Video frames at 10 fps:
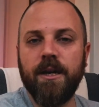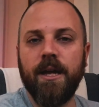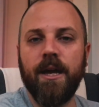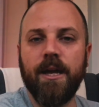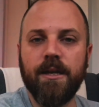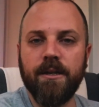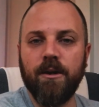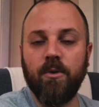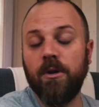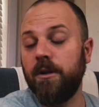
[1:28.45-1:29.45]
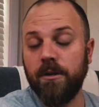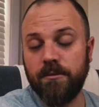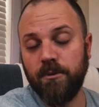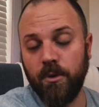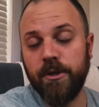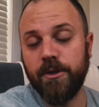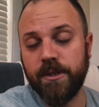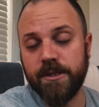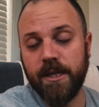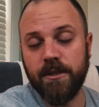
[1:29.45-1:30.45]
And or you
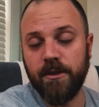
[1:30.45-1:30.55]
could say